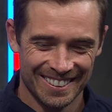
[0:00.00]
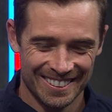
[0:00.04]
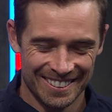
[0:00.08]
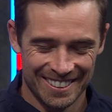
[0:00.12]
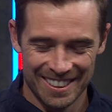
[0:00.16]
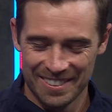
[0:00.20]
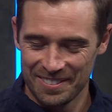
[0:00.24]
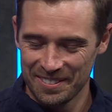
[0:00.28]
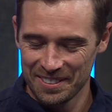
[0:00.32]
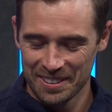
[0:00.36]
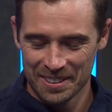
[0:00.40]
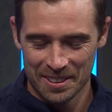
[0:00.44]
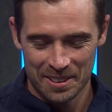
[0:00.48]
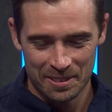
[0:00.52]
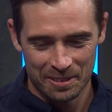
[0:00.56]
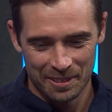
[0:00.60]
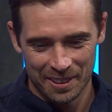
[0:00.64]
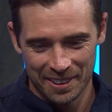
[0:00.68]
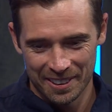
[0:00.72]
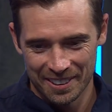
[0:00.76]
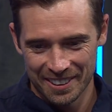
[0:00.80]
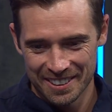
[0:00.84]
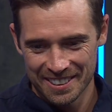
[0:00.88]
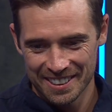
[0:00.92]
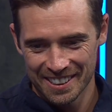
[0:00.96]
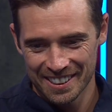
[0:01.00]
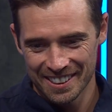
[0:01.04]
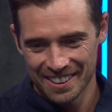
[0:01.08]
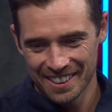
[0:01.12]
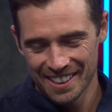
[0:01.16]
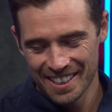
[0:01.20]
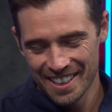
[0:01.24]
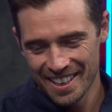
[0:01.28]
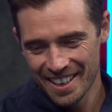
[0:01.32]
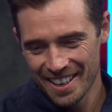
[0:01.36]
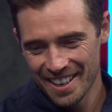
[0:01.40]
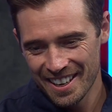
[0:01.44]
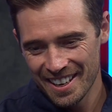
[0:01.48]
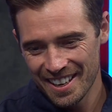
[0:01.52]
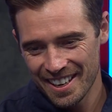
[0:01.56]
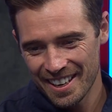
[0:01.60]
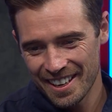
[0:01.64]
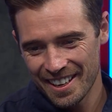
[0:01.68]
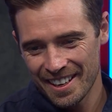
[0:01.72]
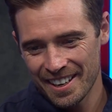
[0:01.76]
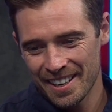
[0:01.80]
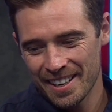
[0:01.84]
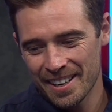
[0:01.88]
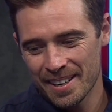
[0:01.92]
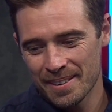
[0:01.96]
Definitely not 2019.
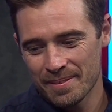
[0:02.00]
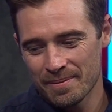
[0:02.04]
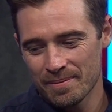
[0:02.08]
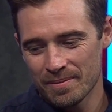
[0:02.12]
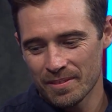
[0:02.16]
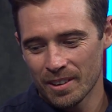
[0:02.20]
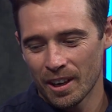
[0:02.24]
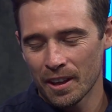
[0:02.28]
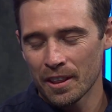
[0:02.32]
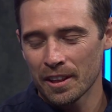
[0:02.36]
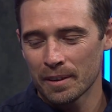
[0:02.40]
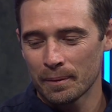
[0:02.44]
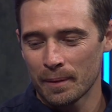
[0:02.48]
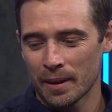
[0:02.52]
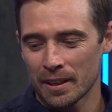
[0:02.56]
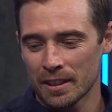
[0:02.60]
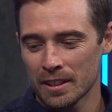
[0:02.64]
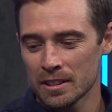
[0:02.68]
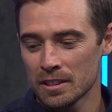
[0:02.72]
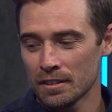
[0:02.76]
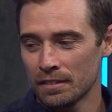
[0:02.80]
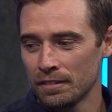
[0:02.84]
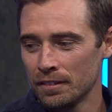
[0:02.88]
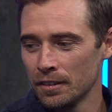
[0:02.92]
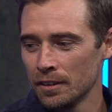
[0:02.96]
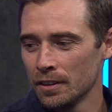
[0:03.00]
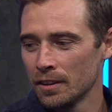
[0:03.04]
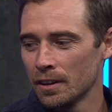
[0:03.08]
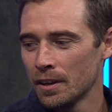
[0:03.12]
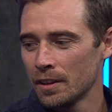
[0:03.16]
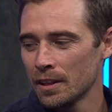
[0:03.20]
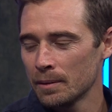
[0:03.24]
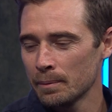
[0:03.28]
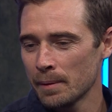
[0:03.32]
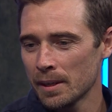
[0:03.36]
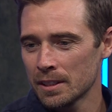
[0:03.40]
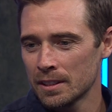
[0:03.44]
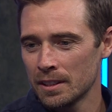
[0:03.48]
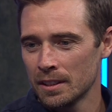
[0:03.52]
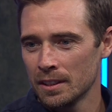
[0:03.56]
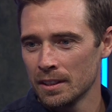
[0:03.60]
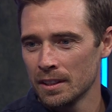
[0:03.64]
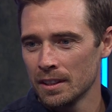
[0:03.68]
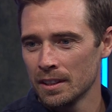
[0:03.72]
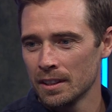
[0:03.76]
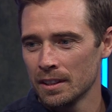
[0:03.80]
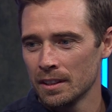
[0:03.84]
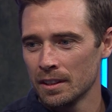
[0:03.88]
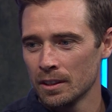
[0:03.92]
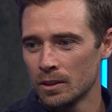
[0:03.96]
I think back, there's a few. I think back to
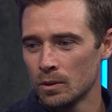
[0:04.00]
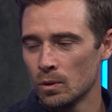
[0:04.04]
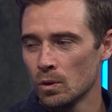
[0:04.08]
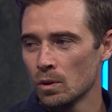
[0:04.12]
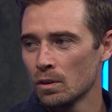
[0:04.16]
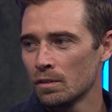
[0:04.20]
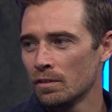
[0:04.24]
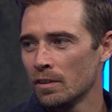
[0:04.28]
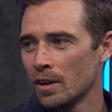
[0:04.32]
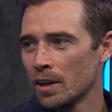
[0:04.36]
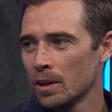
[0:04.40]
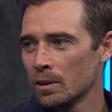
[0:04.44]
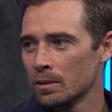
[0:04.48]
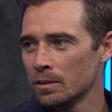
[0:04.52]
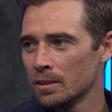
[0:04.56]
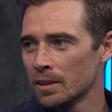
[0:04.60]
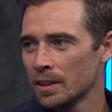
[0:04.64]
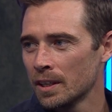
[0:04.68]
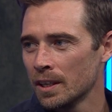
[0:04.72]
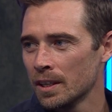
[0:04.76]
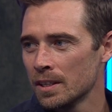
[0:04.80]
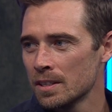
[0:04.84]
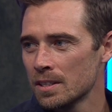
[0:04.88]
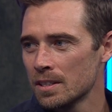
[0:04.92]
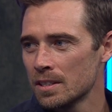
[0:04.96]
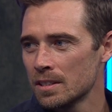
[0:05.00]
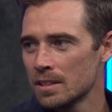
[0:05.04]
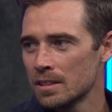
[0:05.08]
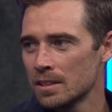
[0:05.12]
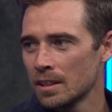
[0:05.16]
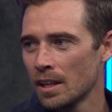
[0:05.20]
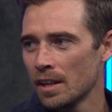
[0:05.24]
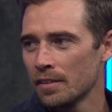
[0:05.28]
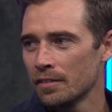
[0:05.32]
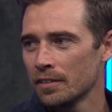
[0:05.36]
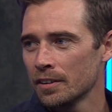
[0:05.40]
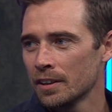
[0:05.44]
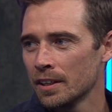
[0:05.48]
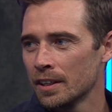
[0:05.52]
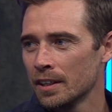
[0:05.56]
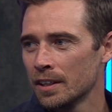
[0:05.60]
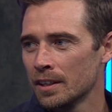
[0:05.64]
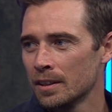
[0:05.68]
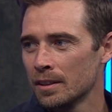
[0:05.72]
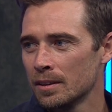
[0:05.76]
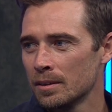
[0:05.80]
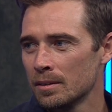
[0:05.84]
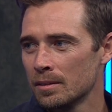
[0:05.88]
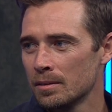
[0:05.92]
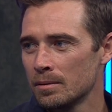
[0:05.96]
the quarter-final against South Africa
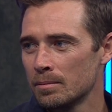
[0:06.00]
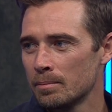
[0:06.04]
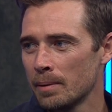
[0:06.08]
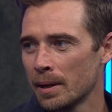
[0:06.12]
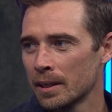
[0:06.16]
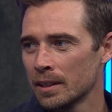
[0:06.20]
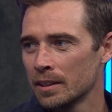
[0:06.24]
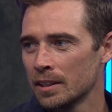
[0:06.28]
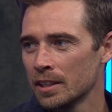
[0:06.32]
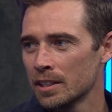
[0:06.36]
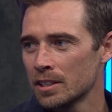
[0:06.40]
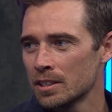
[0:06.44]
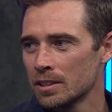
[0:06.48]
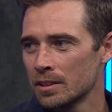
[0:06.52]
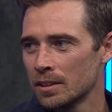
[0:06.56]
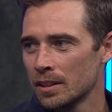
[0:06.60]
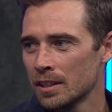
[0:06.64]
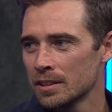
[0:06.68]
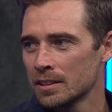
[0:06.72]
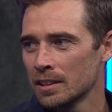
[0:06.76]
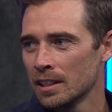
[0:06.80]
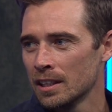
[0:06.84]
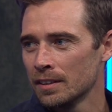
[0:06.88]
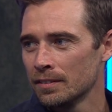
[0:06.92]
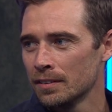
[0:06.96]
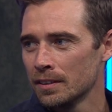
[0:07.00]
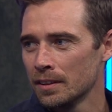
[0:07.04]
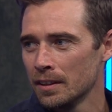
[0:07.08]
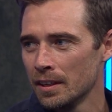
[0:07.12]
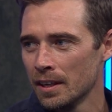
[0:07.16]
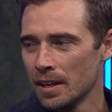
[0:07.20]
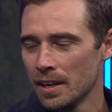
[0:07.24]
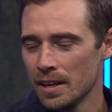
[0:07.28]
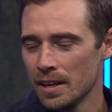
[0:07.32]
in Bangladesh in 2011.